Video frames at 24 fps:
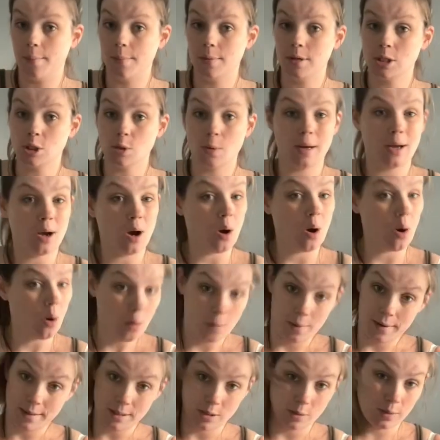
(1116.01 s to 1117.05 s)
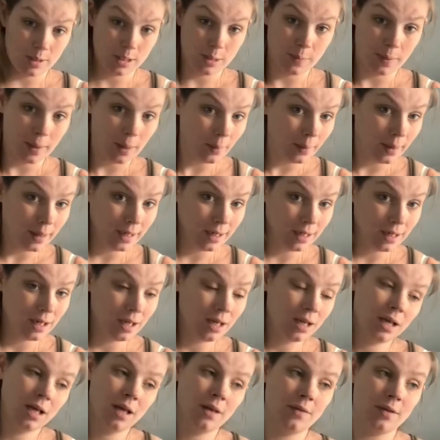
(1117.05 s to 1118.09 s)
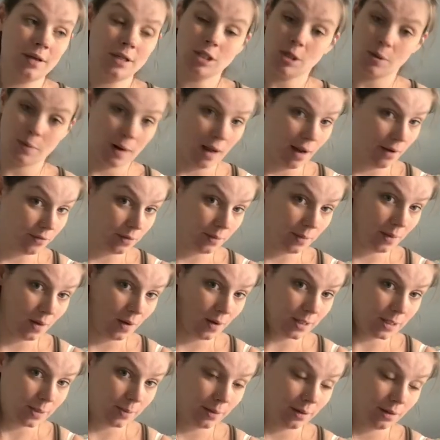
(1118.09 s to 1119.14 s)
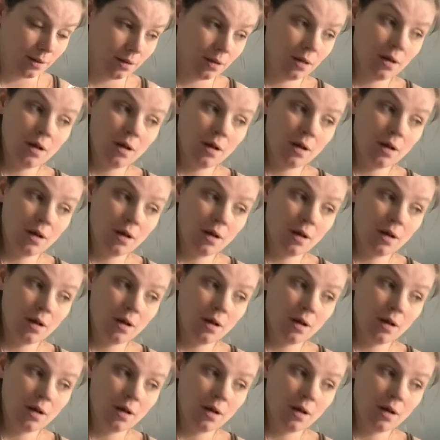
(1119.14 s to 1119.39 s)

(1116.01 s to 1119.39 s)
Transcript: So I always bring one. They don't have them in the hospital.